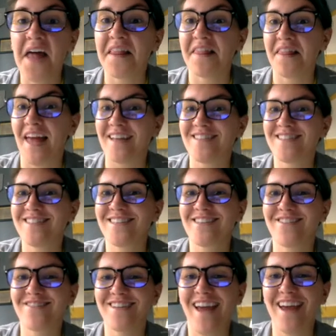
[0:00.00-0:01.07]
Let's
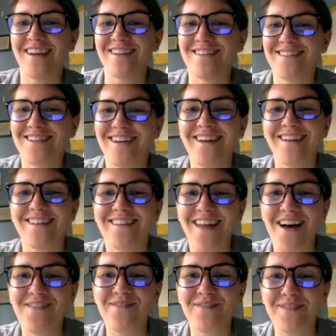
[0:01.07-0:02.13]
create.
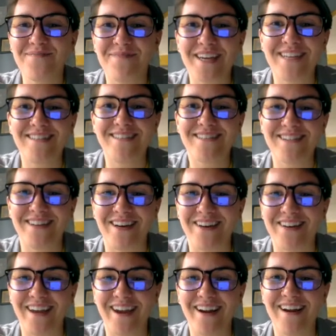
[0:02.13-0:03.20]
Love, Miss
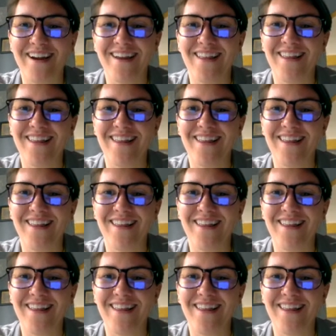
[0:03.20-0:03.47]
Collier